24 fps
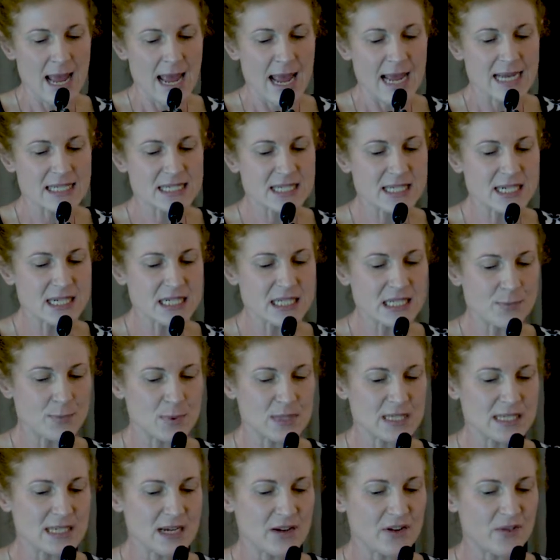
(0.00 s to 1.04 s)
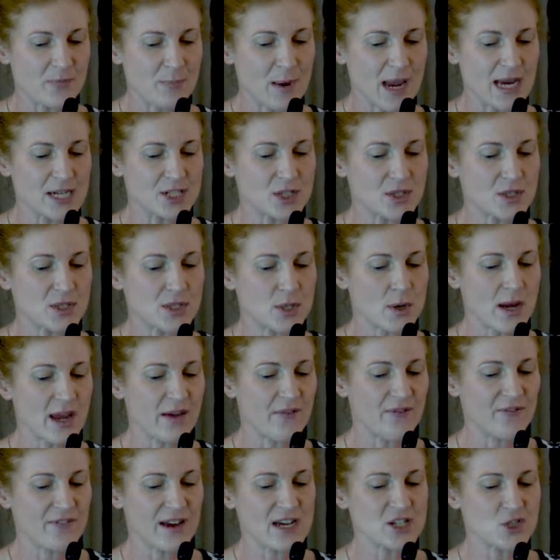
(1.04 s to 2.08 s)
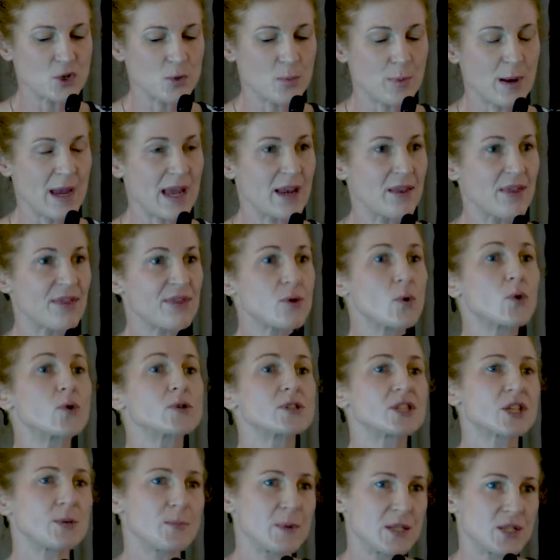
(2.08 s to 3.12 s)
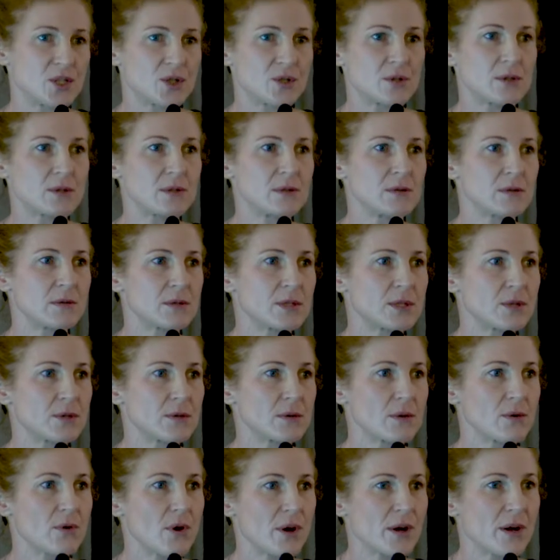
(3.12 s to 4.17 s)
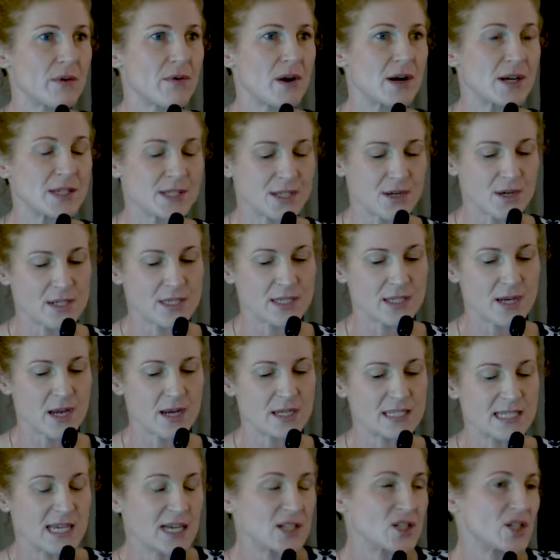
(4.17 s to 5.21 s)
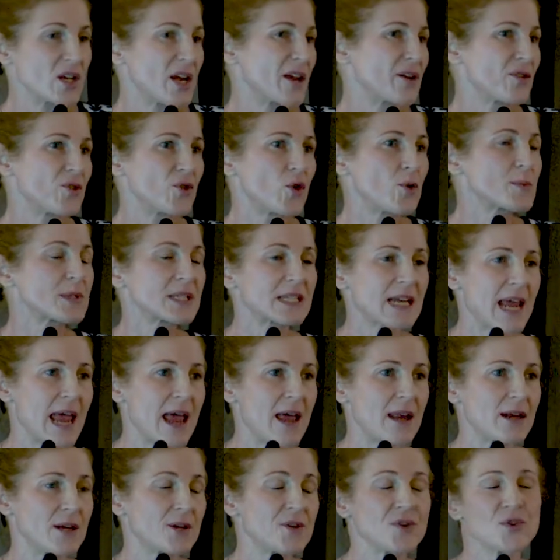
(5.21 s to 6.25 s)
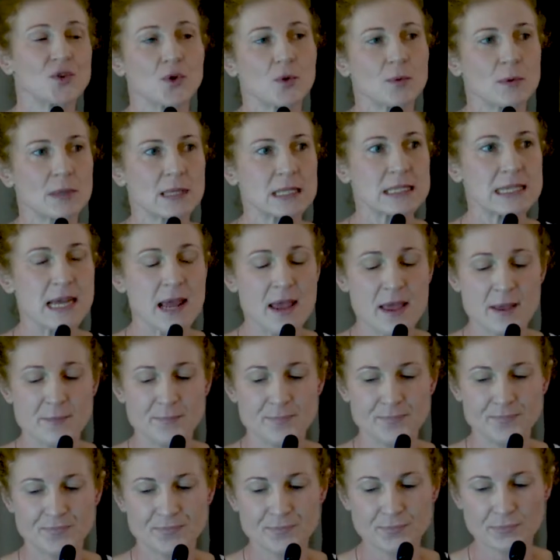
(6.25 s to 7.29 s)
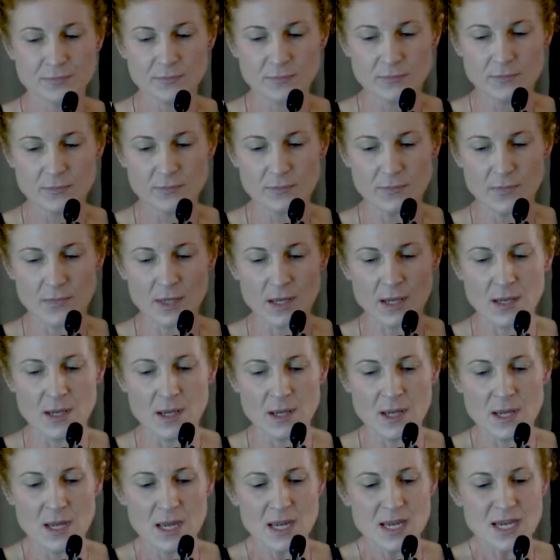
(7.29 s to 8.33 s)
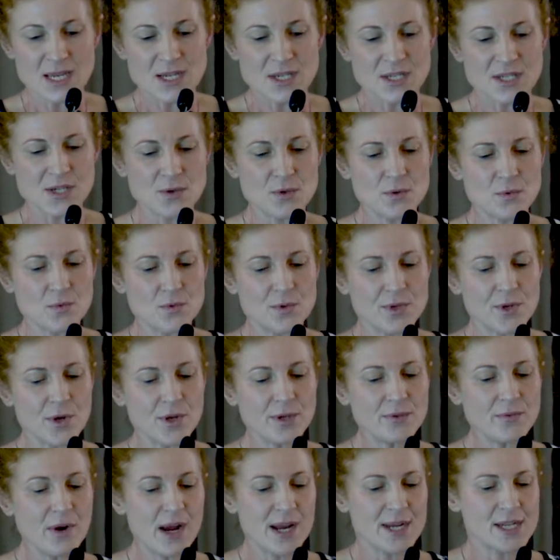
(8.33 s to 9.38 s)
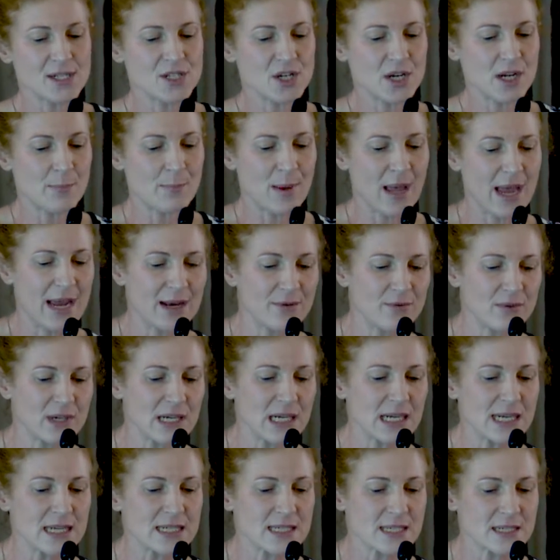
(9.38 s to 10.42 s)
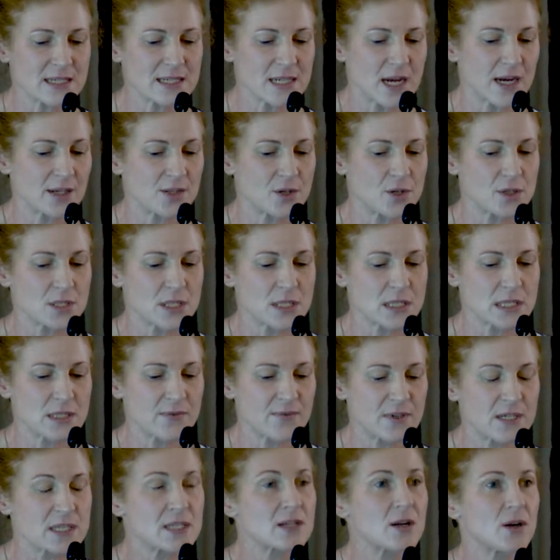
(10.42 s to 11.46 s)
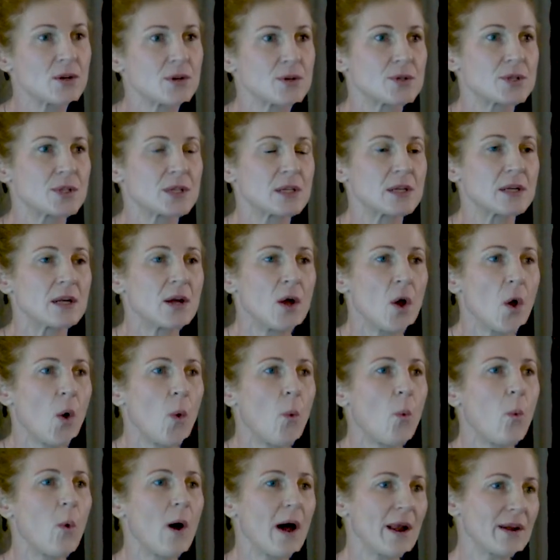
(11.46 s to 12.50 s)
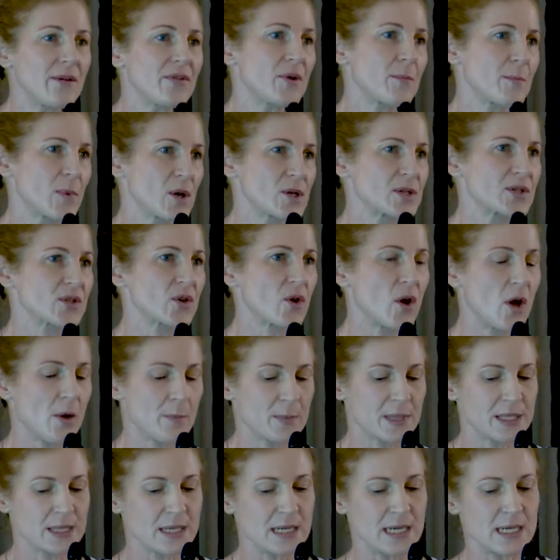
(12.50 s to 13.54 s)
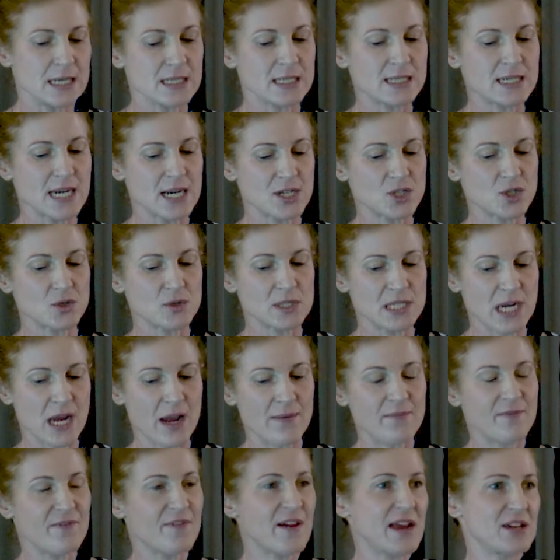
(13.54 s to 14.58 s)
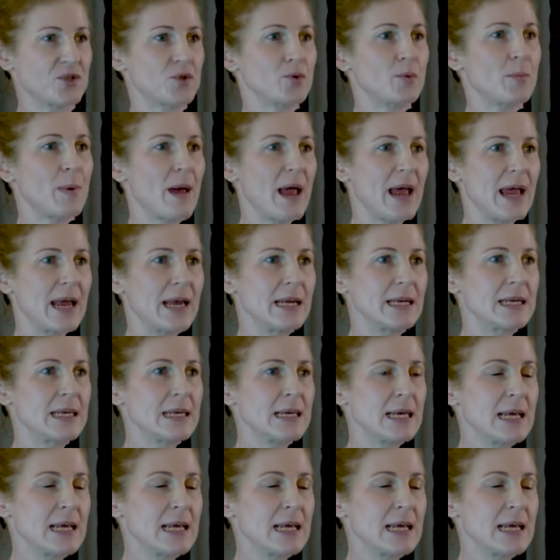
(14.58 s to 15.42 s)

And 60% of patients who have facial pain thought to be due to chronic rhinosinusitis actually had a normal scan and a normal exam. So non-rhinogenic pain really is a diagnosis of exclusion. One of the most common is tension type facial pain.